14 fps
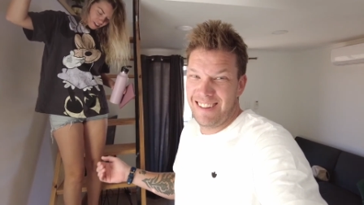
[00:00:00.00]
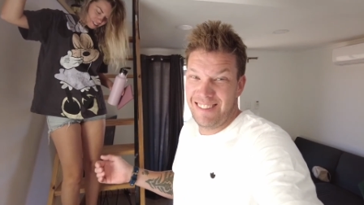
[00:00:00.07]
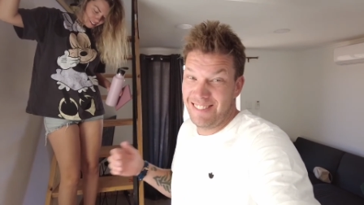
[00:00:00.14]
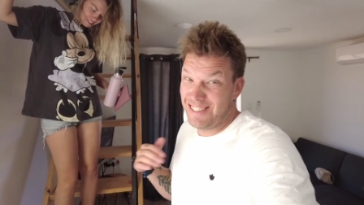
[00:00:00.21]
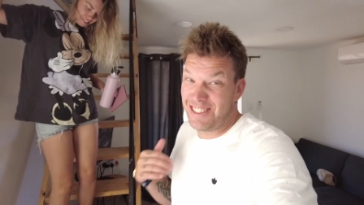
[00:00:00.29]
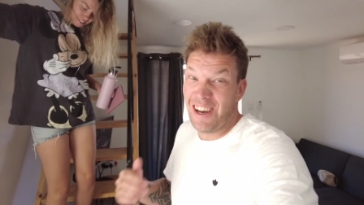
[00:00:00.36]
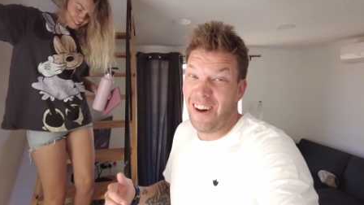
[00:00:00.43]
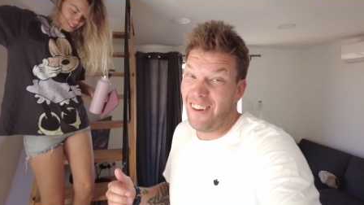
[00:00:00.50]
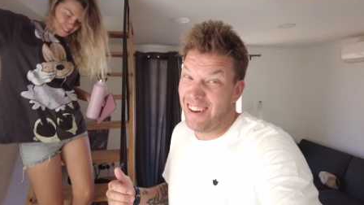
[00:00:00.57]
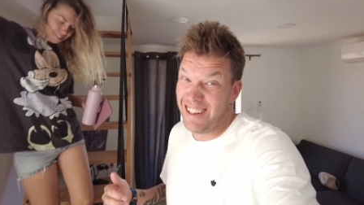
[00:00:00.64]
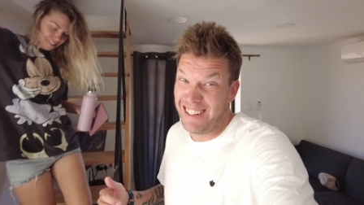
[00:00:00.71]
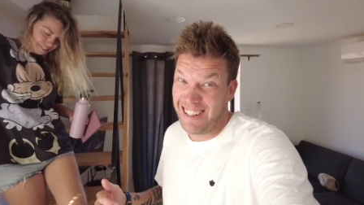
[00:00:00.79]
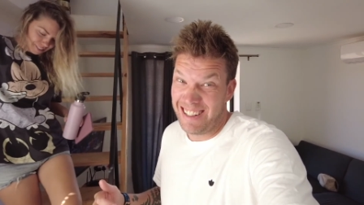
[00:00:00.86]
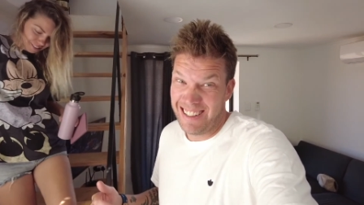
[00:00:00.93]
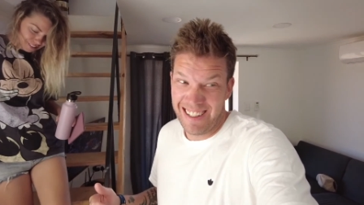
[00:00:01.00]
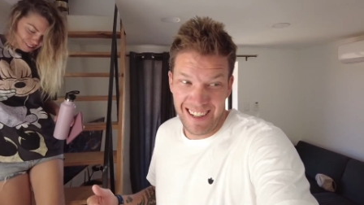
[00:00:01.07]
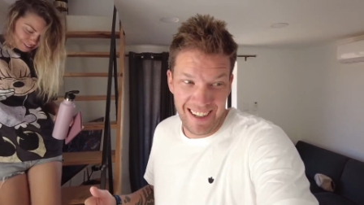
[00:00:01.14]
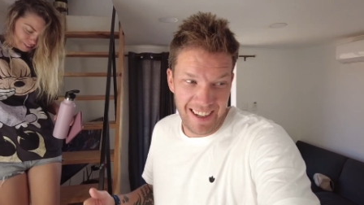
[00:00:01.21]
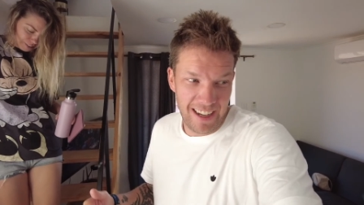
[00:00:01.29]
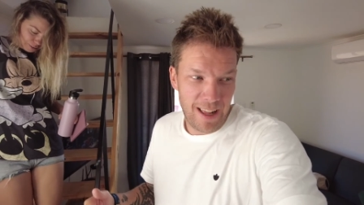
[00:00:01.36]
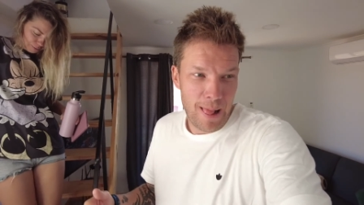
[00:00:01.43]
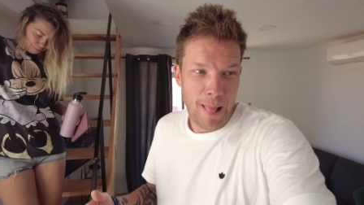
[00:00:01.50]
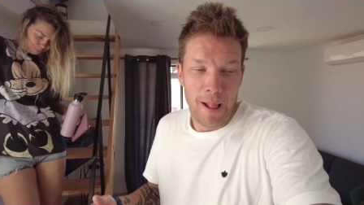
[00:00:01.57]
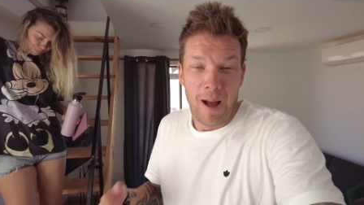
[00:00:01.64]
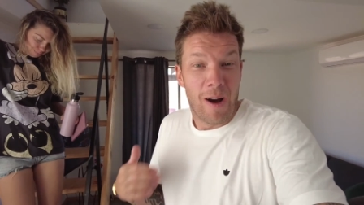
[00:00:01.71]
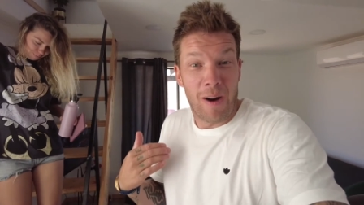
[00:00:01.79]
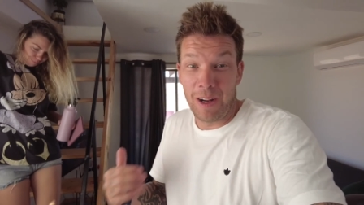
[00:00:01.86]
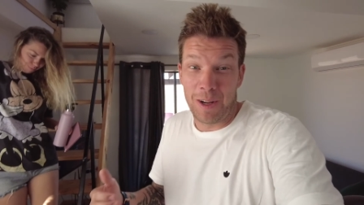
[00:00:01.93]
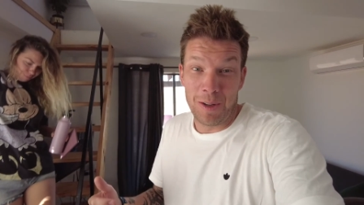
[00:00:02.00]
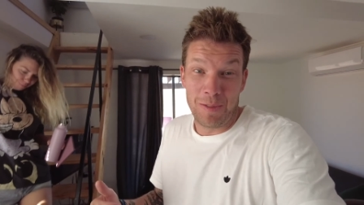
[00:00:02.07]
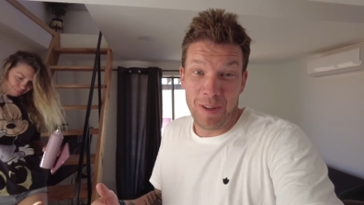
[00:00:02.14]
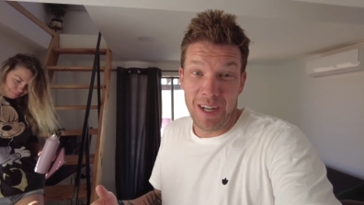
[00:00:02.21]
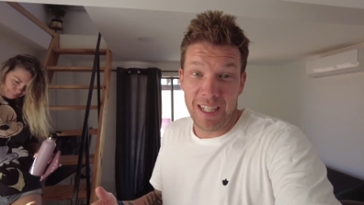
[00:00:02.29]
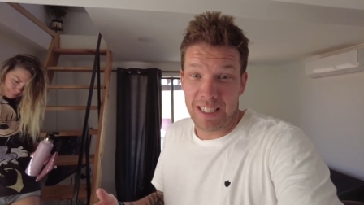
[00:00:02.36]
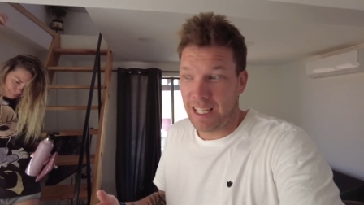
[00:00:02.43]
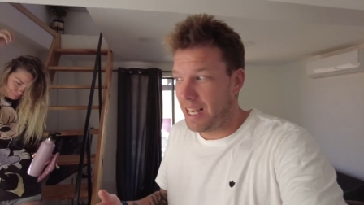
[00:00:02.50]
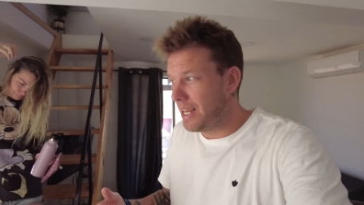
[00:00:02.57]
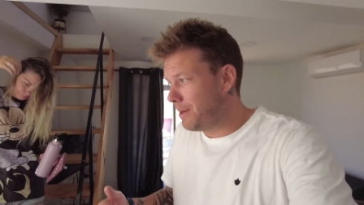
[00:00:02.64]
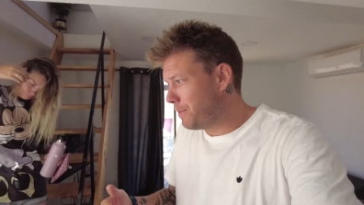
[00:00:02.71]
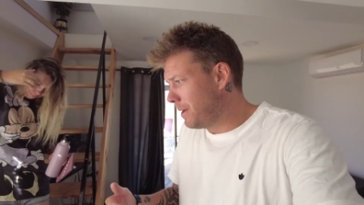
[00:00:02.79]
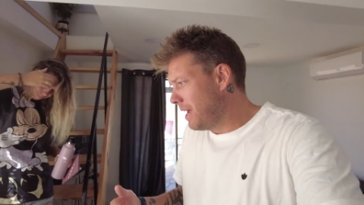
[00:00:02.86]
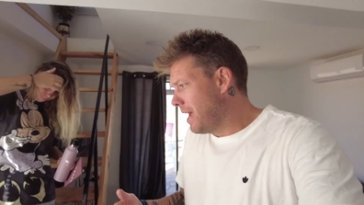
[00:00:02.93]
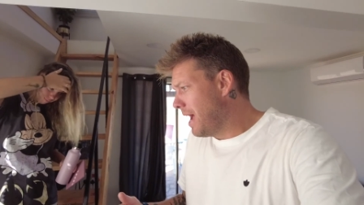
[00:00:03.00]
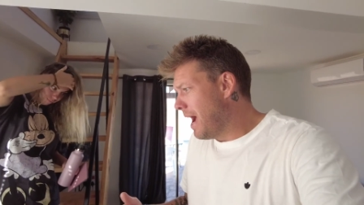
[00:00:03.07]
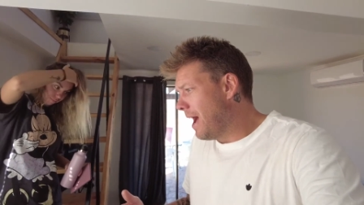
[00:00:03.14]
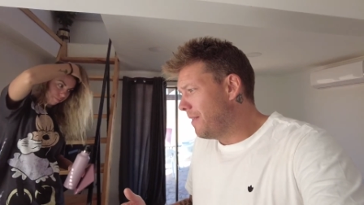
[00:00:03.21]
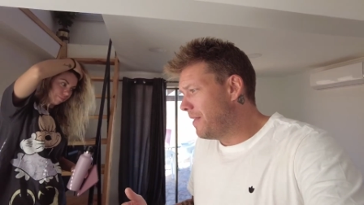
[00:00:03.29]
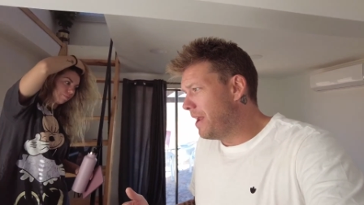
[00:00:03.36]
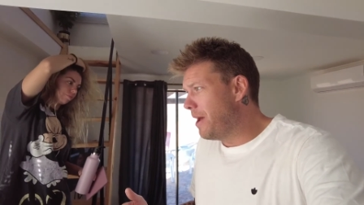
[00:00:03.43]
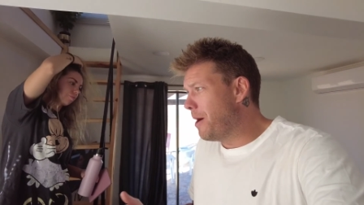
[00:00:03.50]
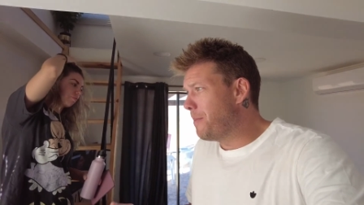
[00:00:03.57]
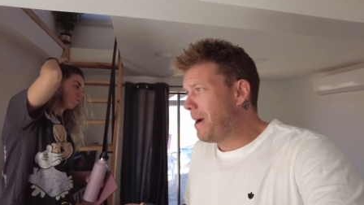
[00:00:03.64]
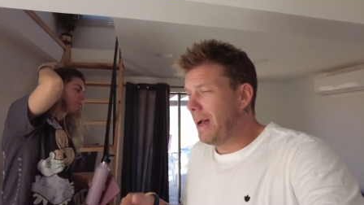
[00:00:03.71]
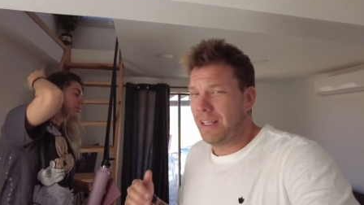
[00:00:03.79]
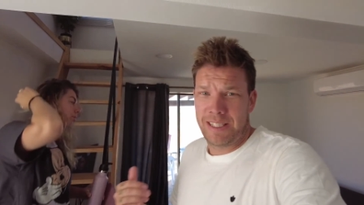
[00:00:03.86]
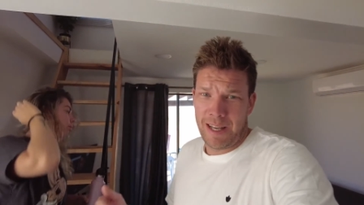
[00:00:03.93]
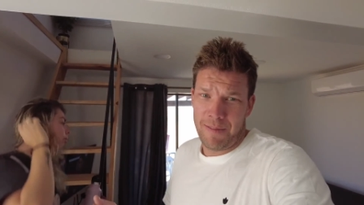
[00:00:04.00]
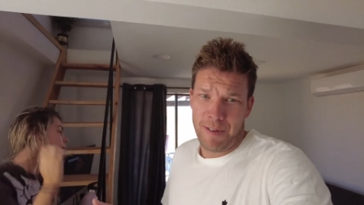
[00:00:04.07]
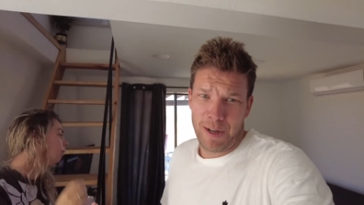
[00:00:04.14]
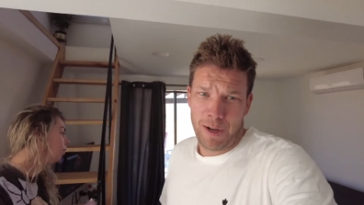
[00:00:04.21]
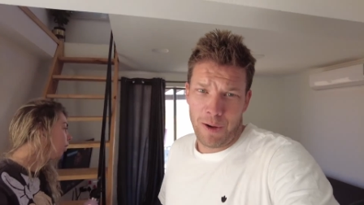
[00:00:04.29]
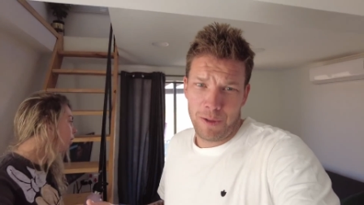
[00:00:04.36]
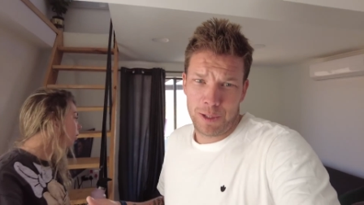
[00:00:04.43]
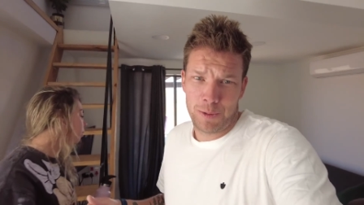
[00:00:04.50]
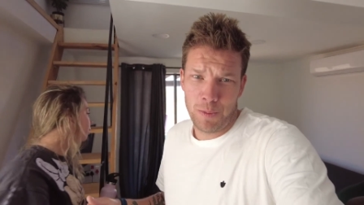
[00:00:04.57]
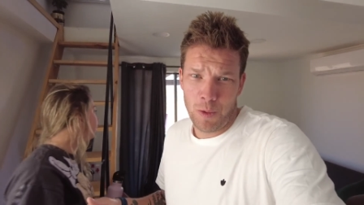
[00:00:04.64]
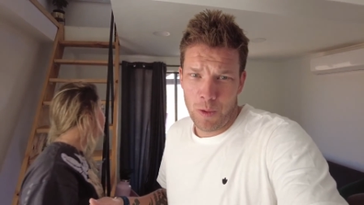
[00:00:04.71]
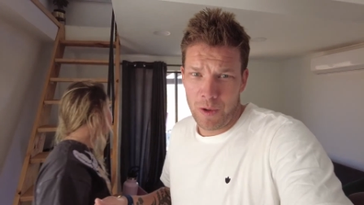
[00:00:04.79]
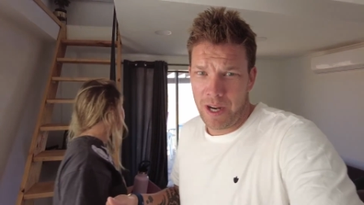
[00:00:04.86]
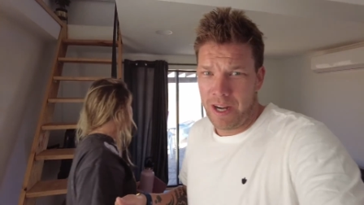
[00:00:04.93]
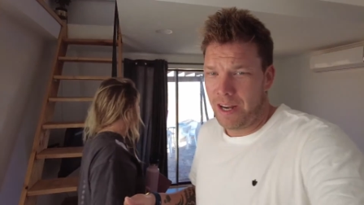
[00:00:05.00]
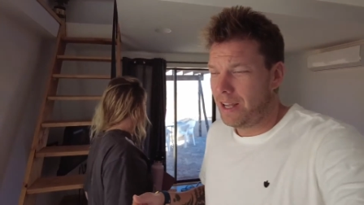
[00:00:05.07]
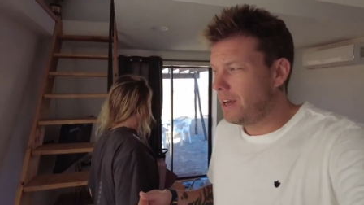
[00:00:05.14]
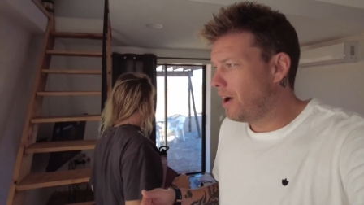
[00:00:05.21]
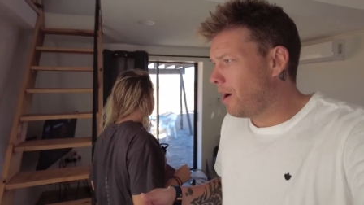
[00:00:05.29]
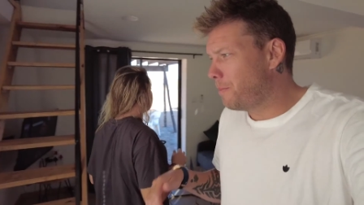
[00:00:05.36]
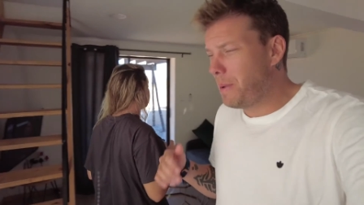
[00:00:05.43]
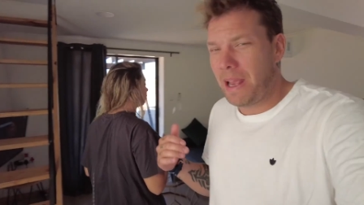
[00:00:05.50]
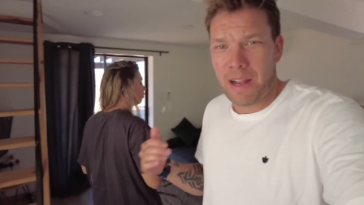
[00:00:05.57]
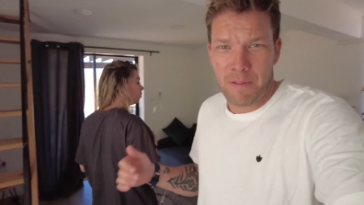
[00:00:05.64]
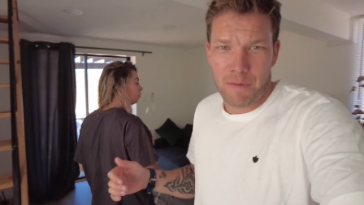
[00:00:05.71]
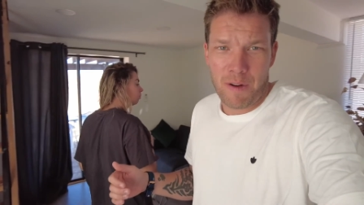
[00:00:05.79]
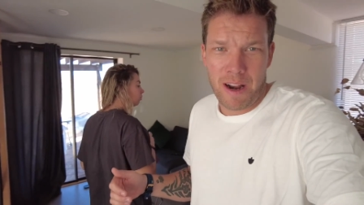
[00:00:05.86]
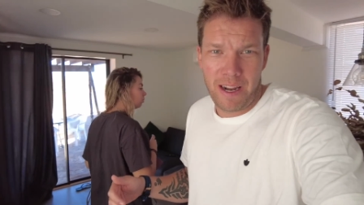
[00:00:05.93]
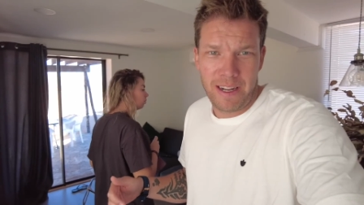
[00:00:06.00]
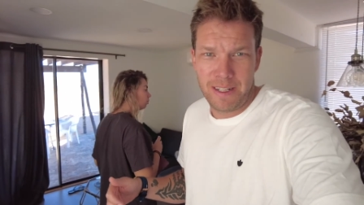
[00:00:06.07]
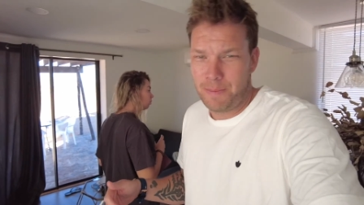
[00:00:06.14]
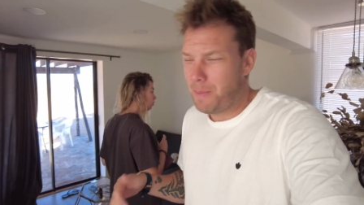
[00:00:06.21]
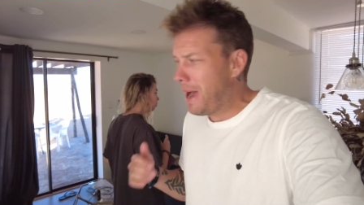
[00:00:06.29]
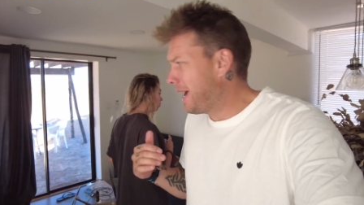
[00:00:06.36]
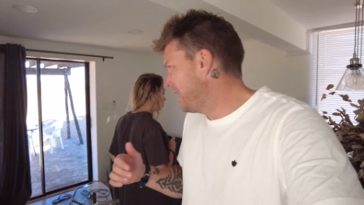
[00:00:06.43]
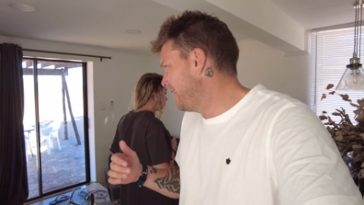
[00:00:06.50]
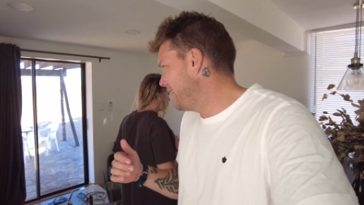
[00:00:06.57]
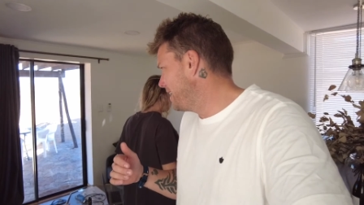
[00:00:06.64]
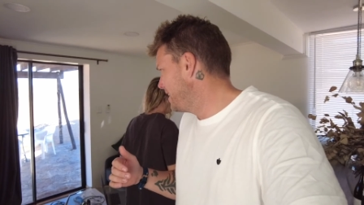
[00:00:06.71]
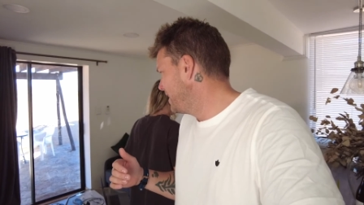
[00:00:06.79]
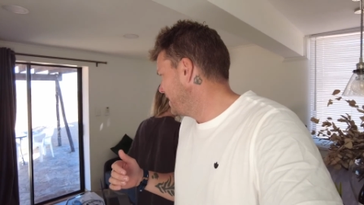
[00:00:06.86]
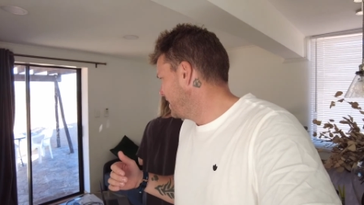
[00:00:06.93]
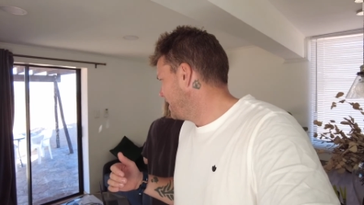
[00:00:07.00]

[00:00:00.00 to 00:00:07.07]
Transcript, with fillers: It was tiny. I couldn't really sleep, and then at about 7 o'clock this morning, our pig friend Backy